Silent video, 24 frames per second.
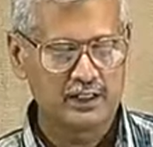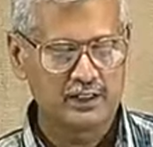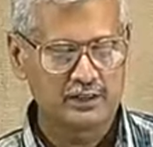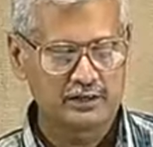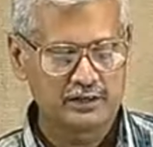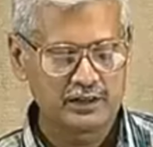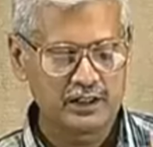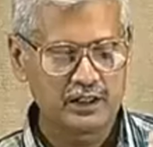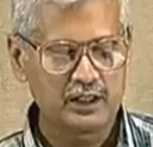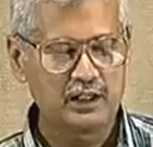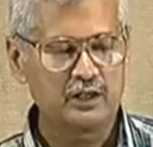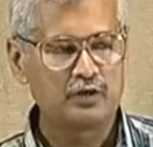
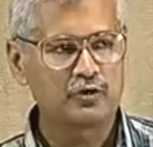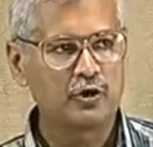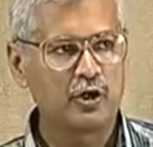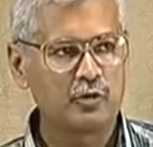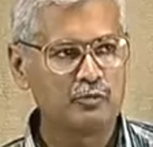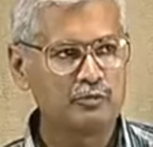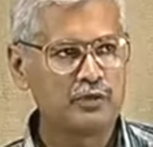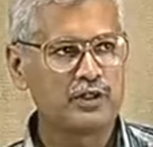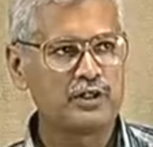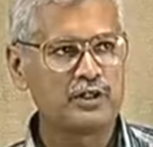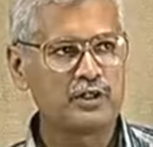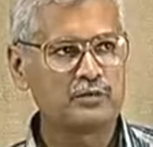the
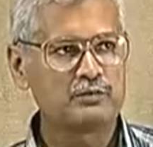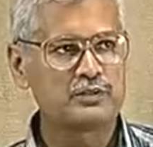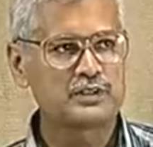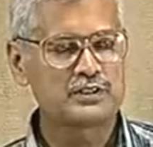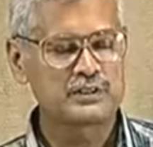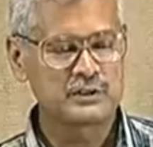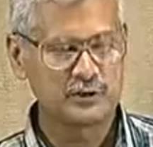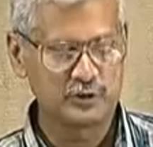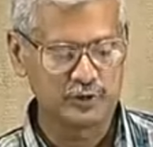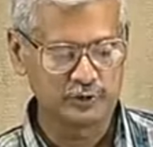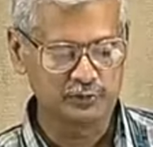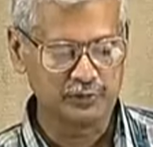component of the
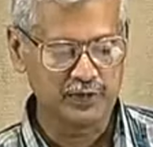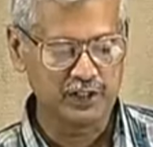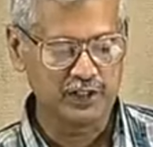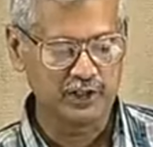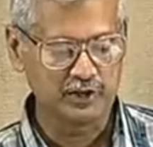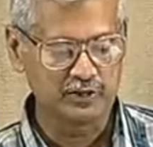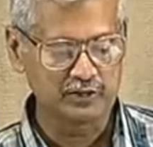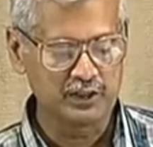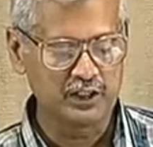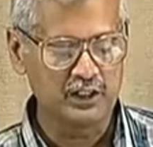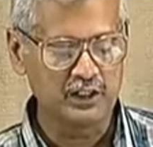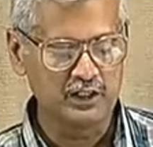slope
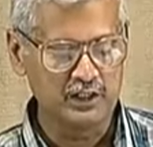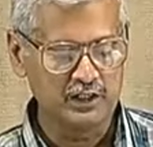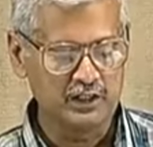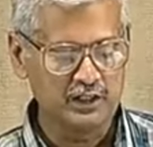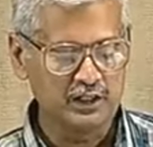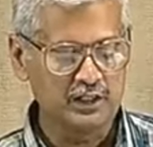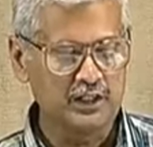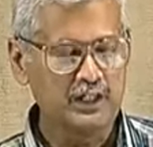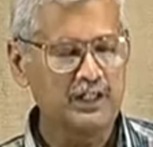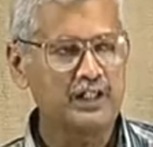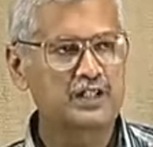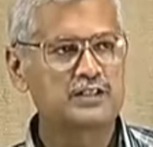along the
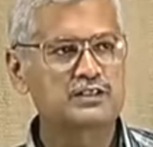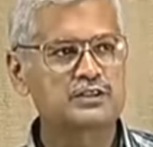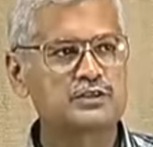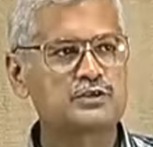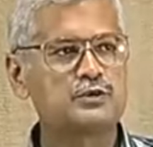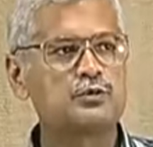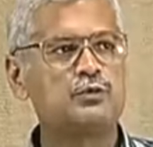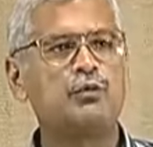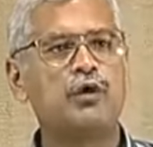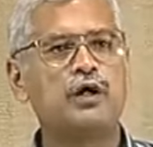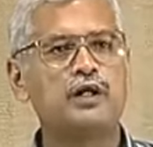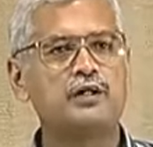
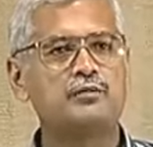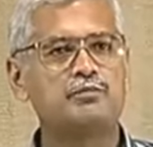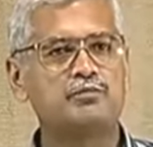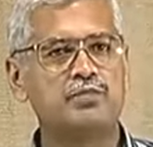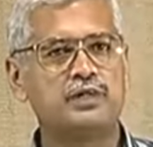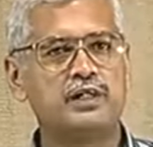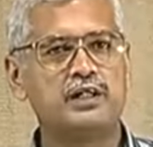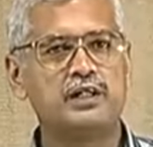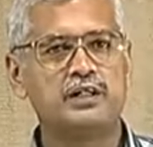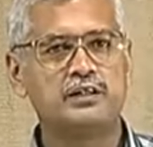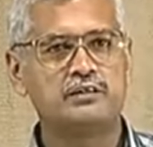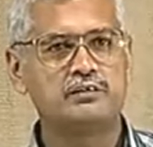x2 y
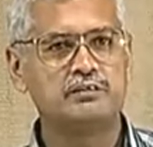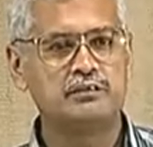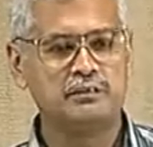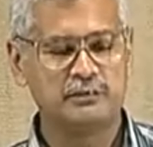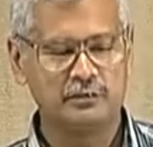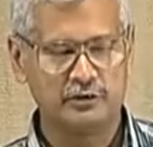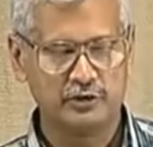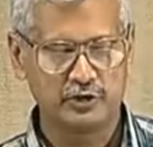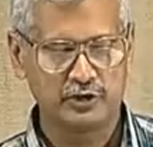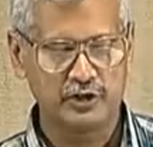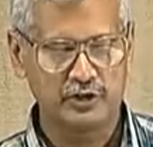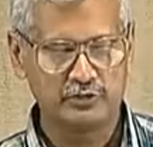plane,
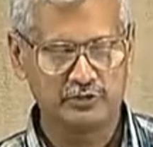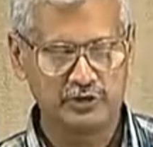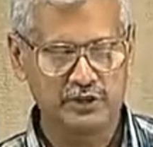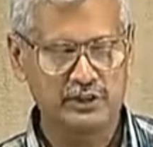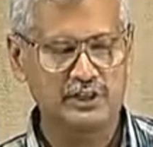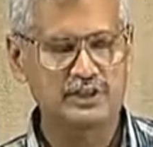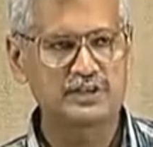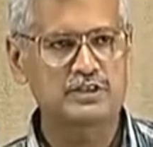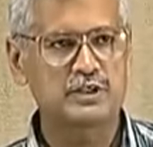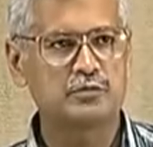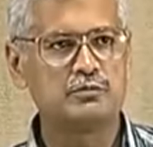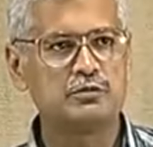okay, which
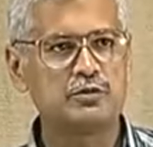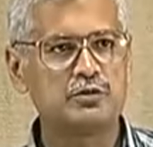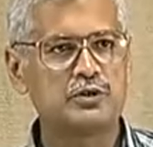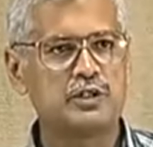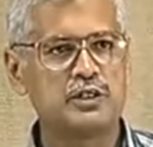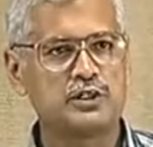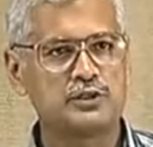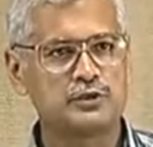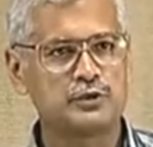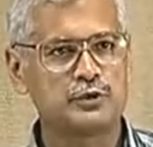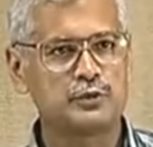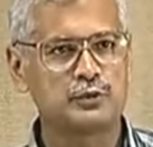is
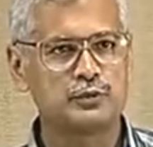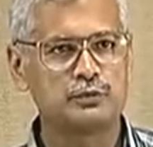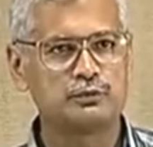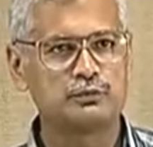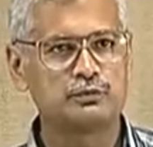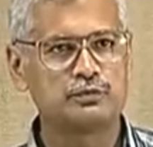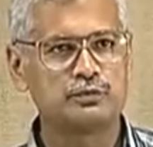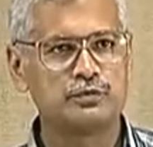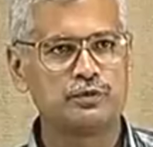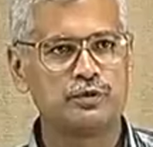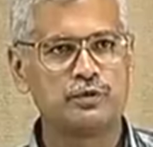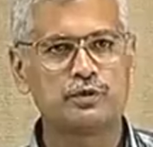WK2.
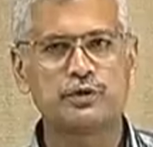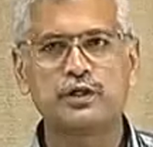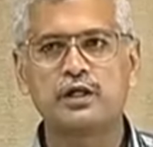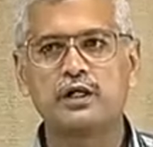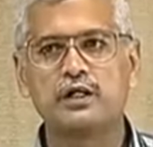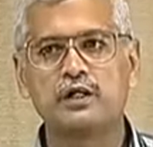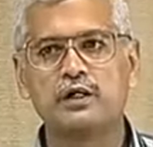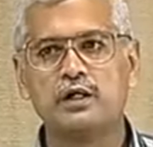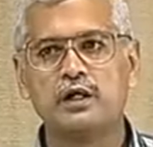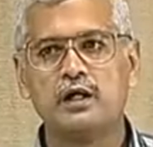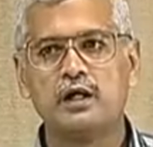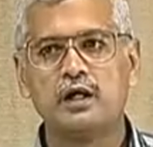Okay,
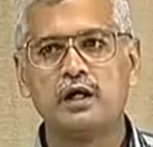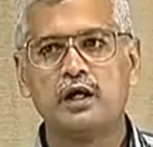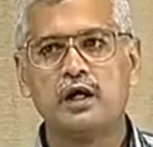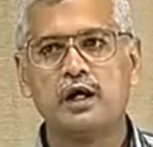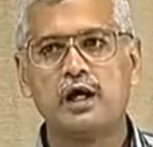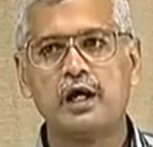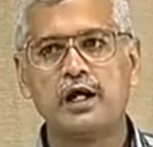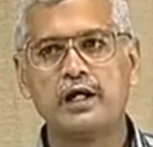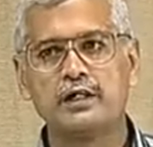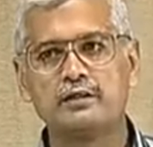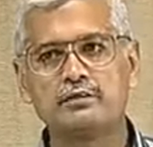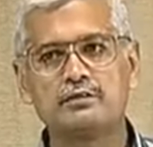
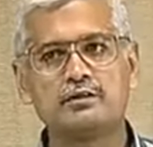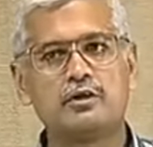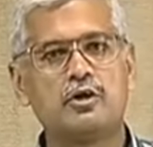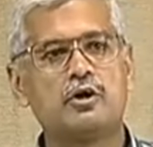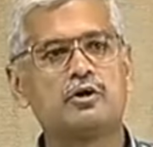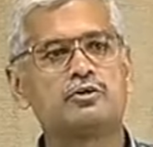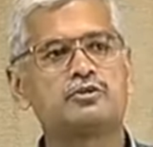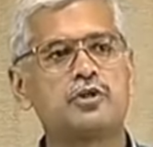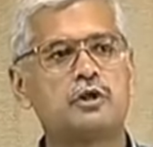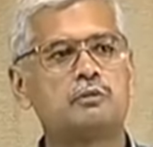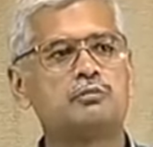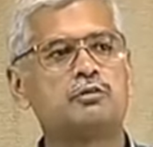and
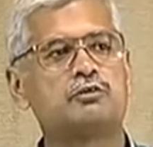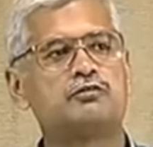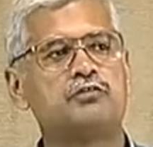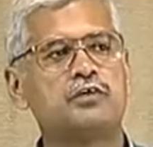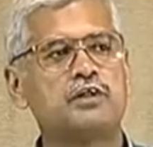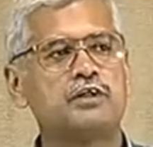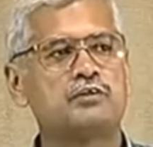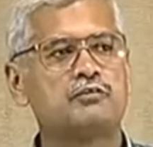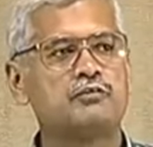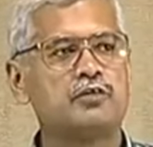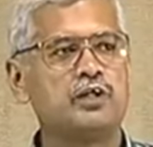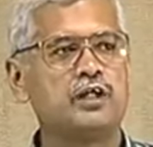on top of
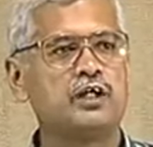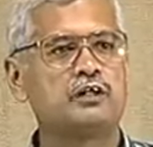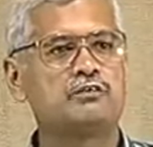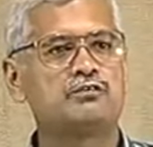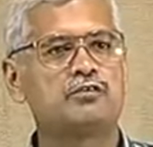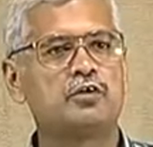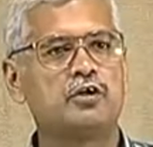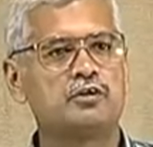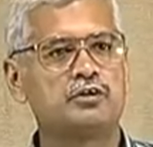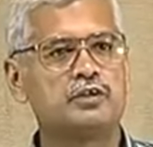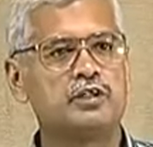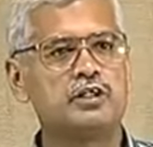it we have
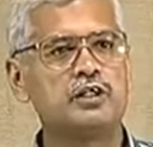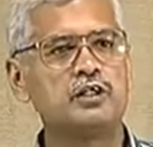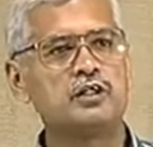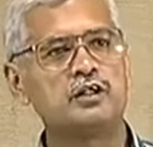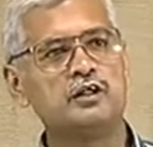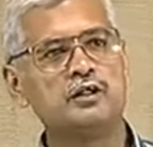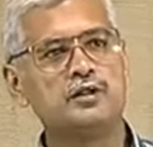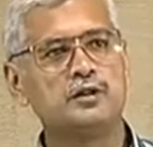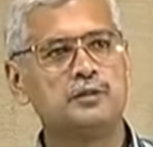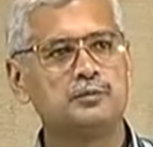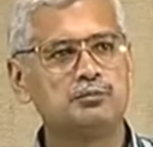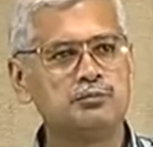got the
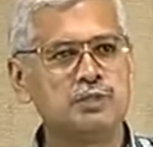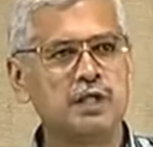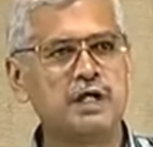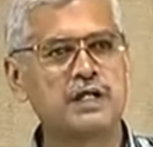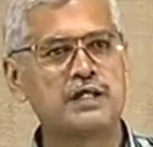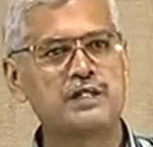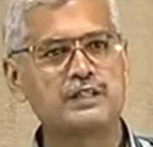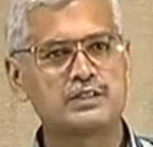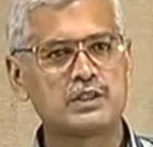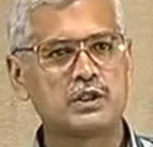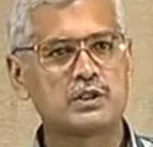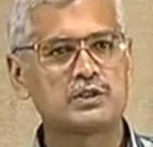
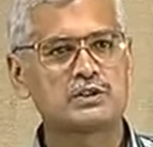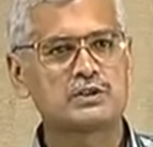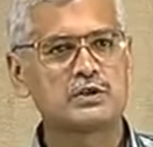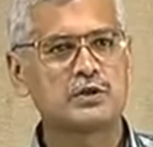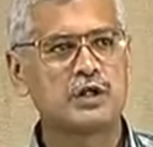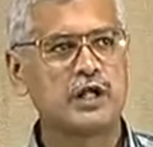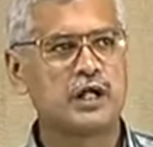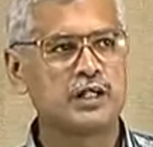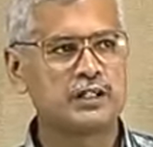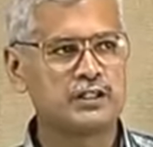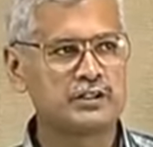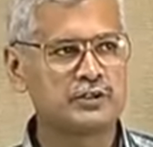bias also
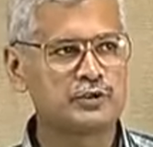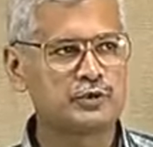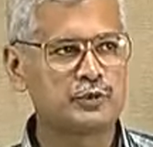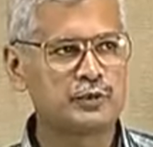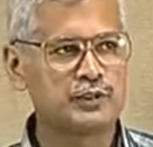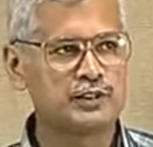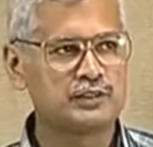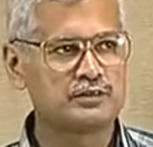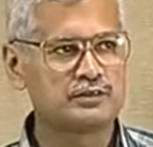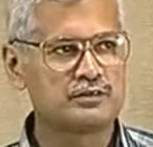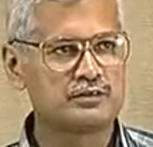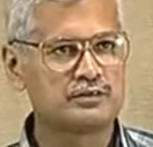added to it.